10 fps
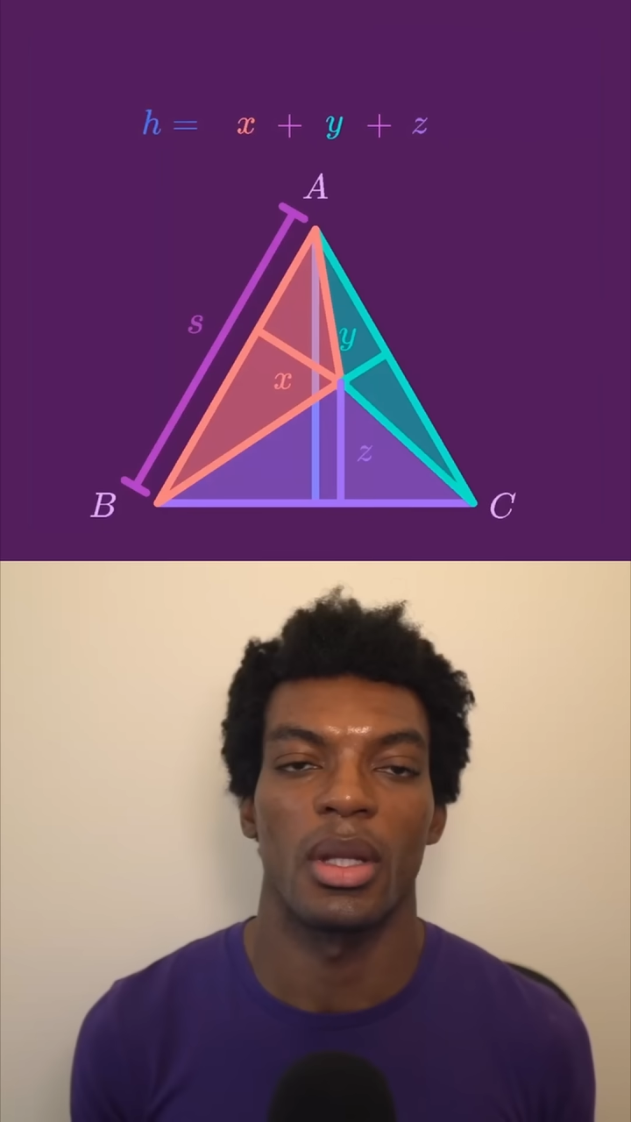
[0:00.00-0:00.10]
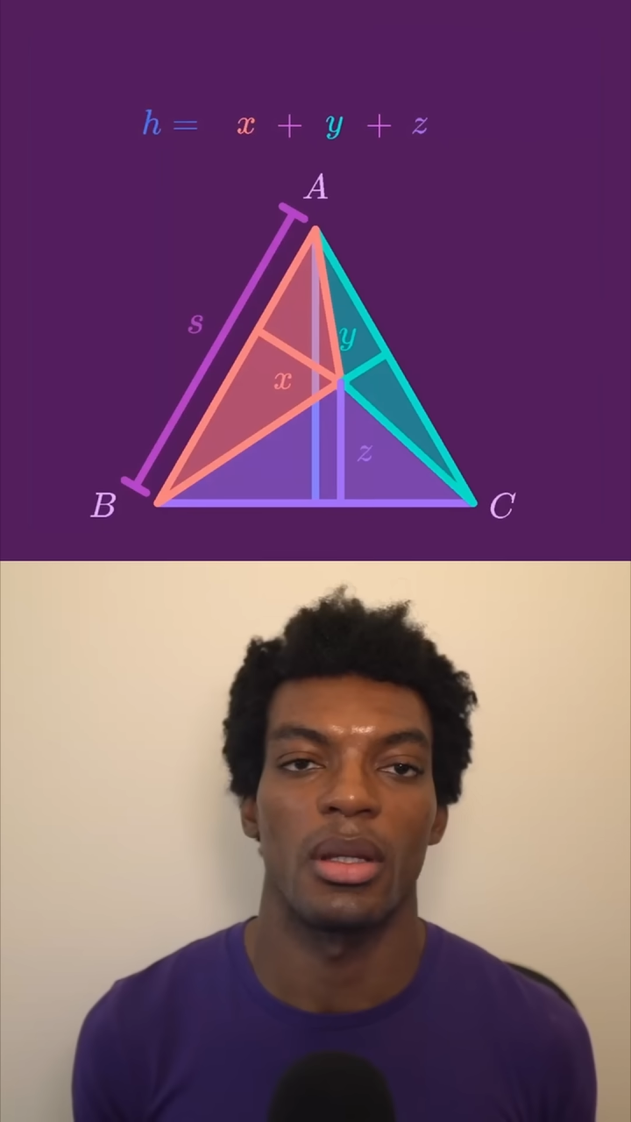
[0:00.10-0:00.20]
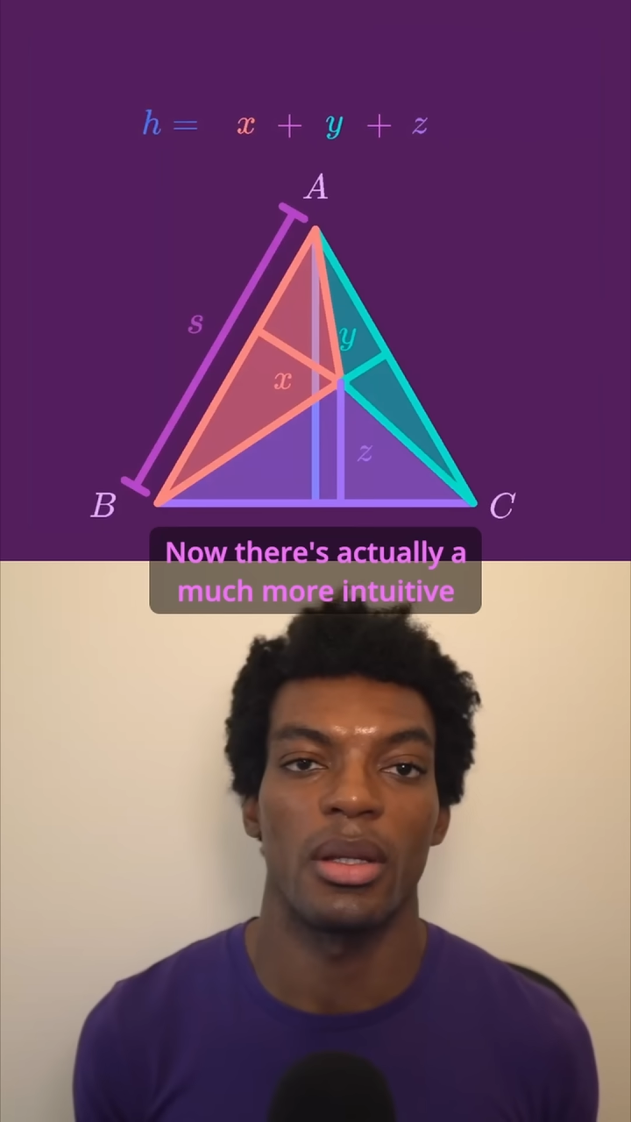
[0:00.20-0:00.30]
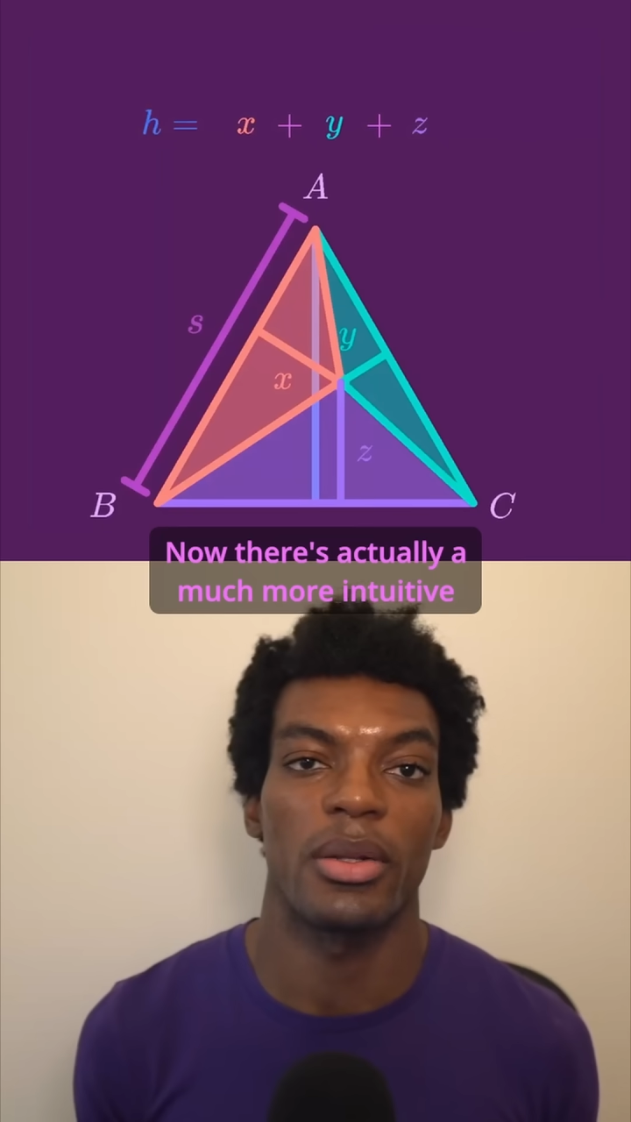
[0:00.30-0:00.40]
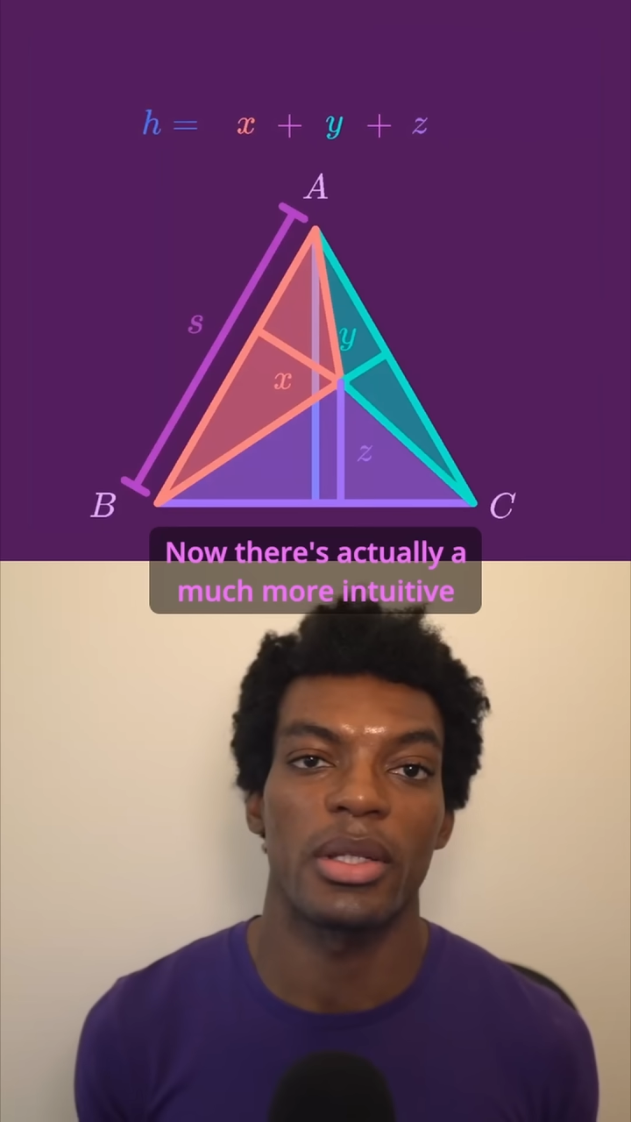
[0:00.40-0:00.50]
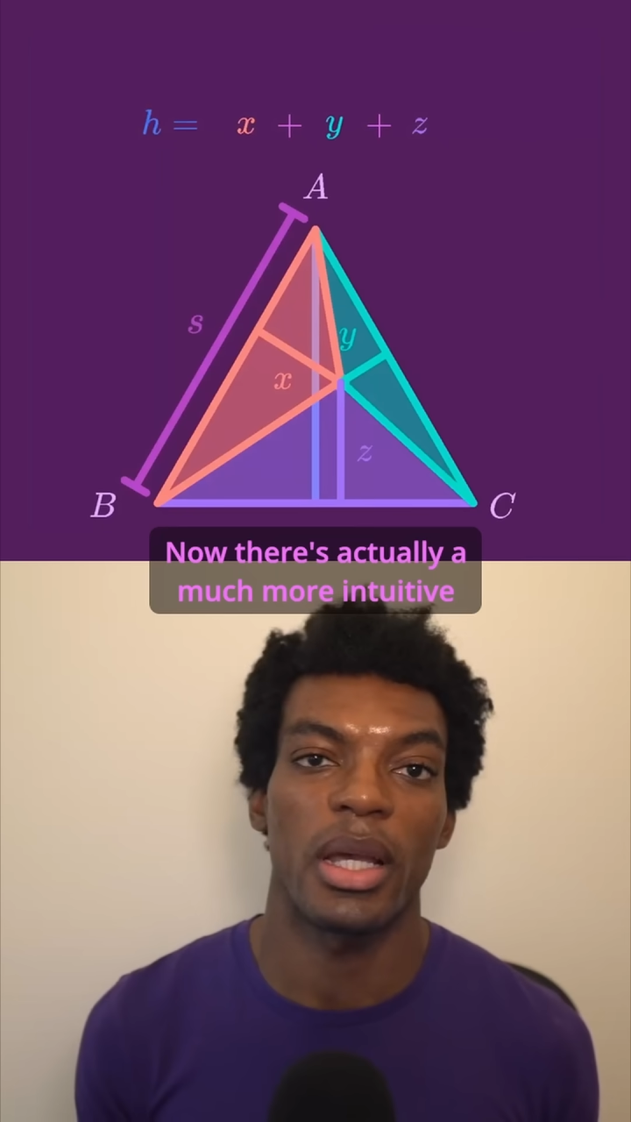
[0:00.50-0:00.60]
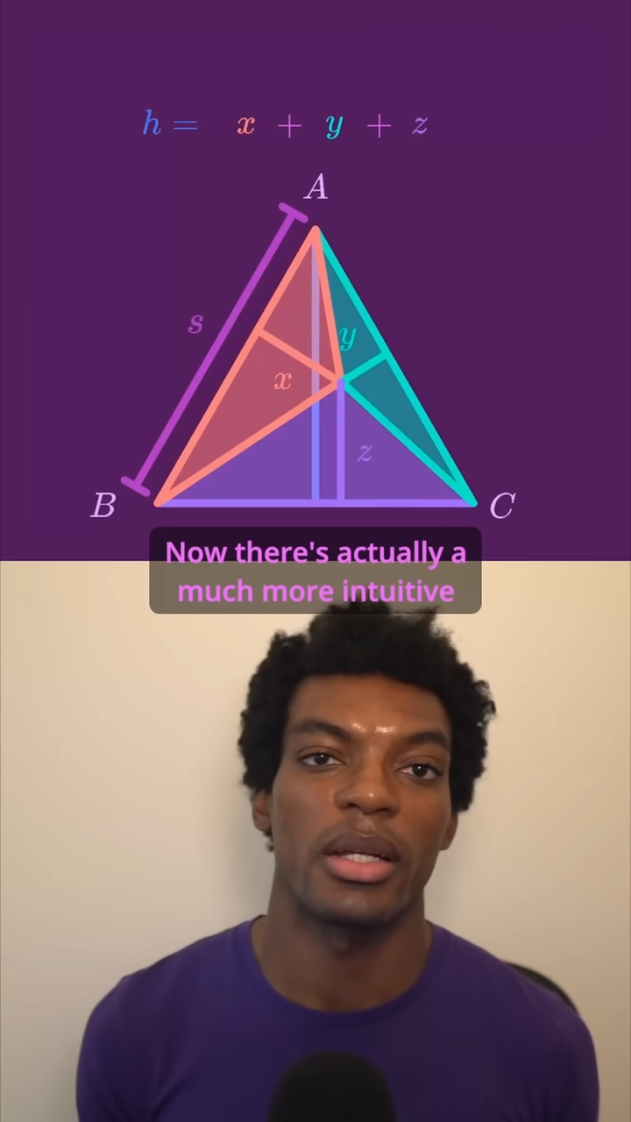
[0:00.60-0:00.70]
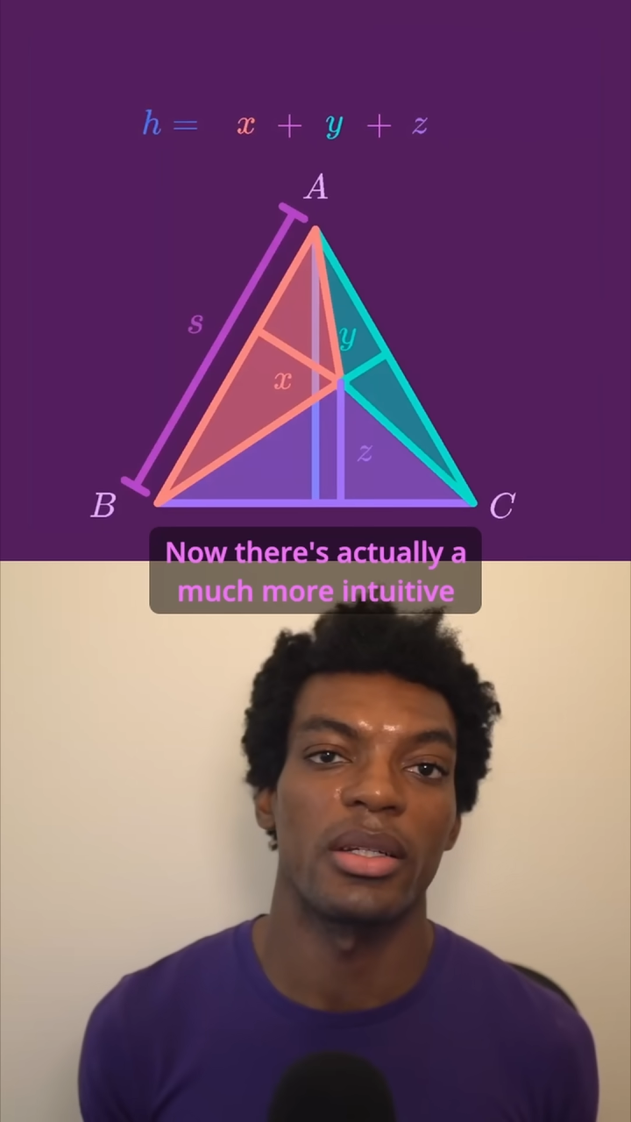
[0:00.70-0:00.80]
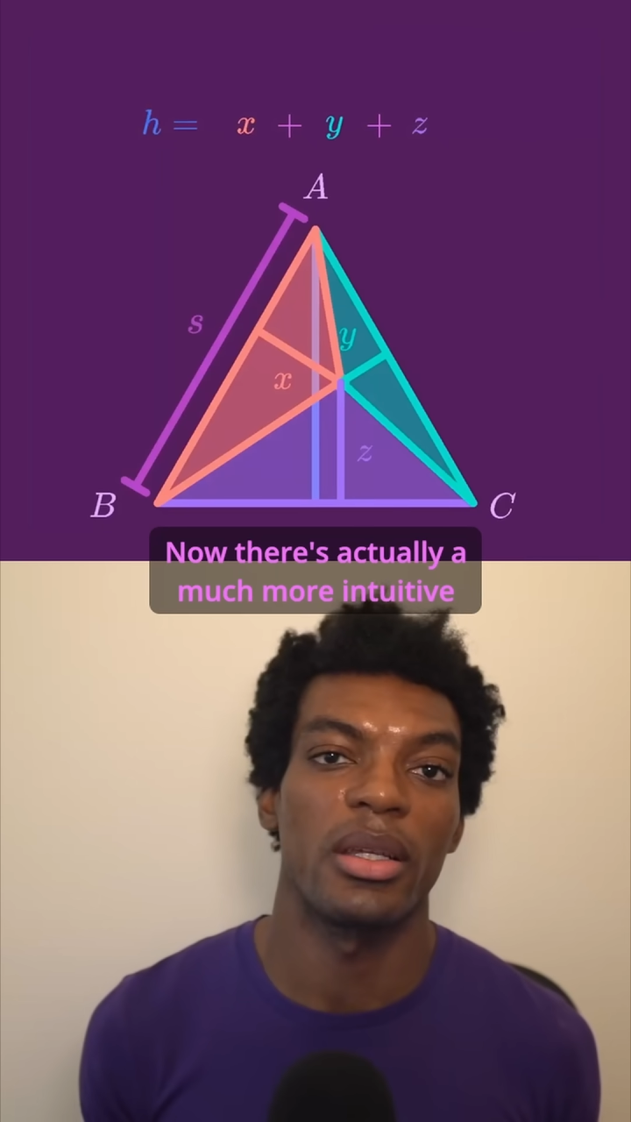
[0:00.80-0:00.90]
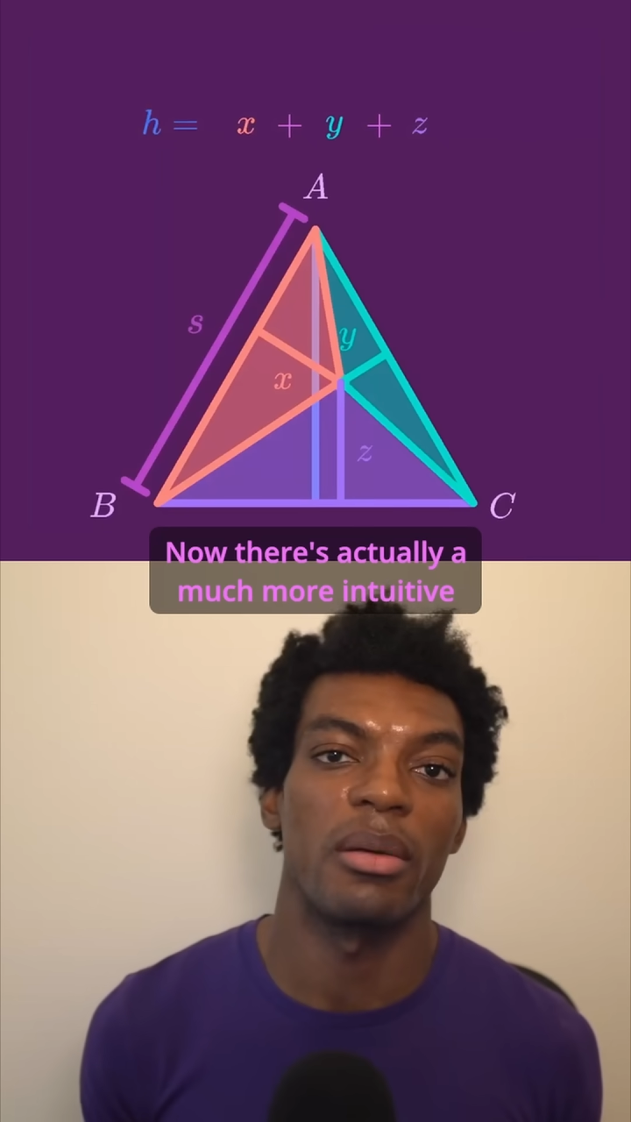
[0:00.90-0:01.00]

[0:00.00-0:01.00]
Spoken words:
Now there's actually